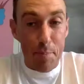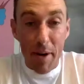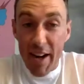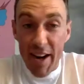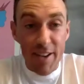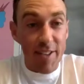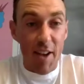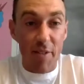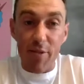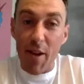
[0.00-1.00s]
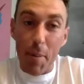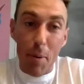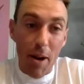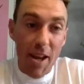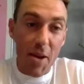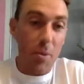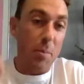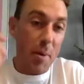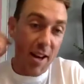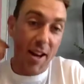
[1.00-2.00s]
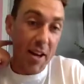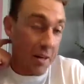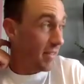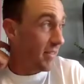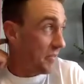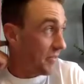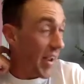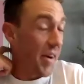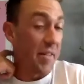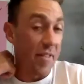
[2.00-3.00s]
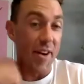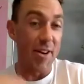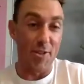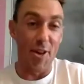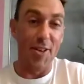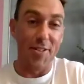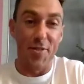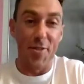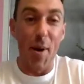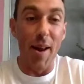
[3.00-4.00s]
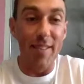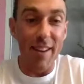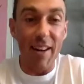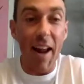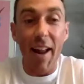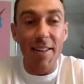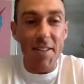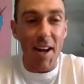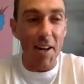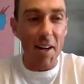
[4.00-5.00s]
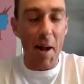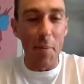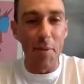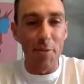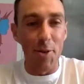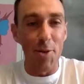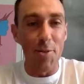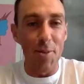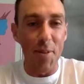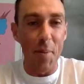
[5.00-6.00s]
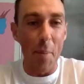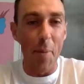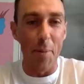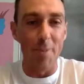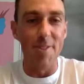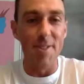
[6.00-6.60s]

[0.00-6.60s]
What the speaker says: Please, he would be very, very stoked if you went and sunk a couple of toots with him. I promise you.